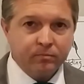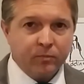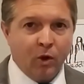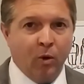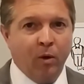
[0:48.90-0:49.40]

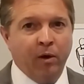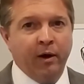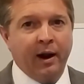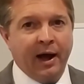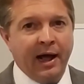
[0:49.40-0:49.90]

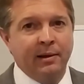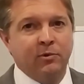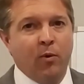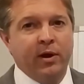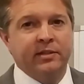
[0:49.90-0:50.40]
Or I am
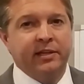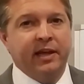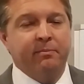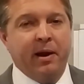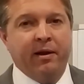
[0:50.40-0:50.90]
going to
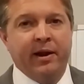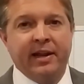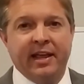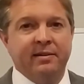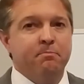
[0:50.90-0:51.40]
get married
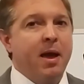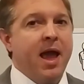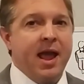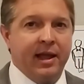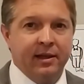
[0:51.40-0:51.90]
in
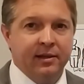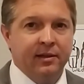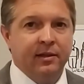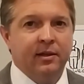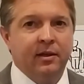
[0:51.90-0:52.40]
May.
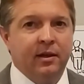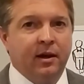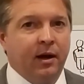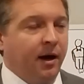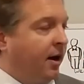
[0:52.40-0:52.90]

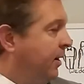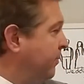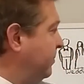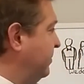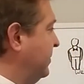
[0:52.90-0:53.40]

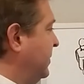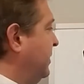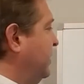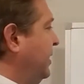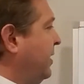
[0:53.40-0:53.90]

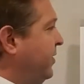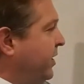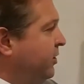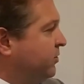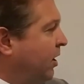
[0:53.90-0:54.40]
Then
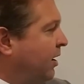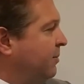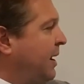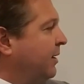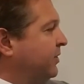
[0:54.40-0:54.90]
you talk
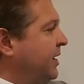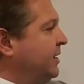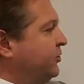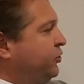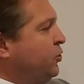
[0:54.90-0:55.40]
about
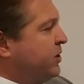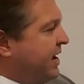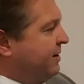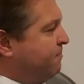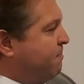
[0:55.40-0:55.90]
this, to
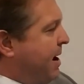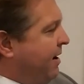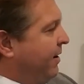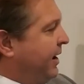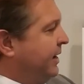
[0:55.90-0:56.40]
get
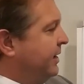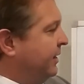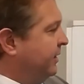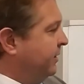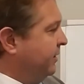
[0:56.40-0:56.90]
married,
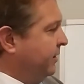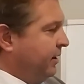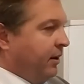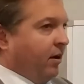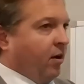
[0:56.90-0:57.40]

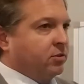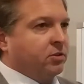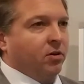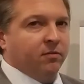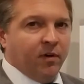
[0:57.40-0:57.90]
it
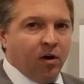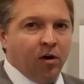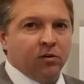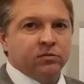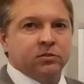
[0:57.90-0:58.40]
also
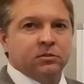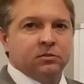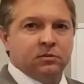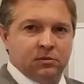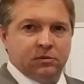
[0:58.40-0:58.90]
involves
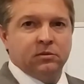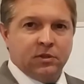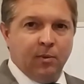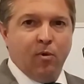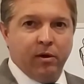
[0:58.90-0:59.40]

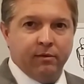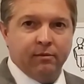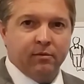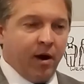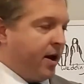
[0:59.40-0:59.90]
someone,
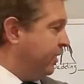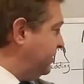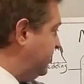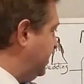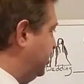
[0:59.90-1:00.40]

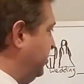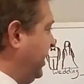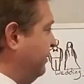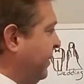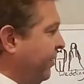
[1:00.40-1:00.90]
right? To
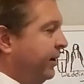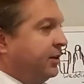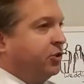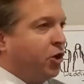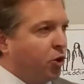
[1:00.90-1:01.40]
get
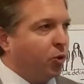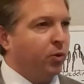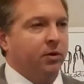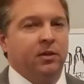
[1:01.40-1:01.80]
married to.